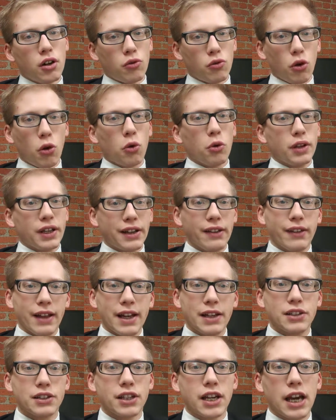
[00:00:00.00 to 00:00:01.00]
rolling
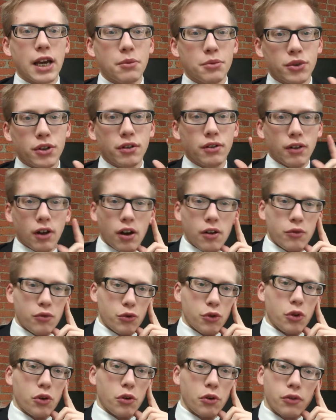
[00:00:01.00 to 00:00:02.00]
landscapes
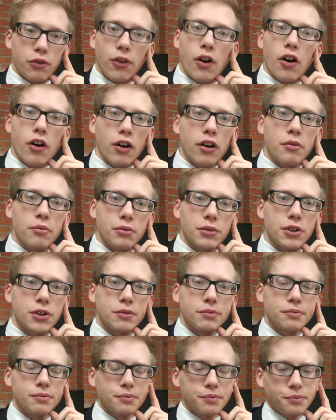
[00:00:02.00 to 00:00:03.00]
of rural
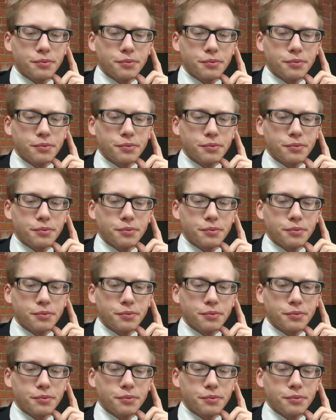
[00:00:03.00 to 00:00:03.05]
farms.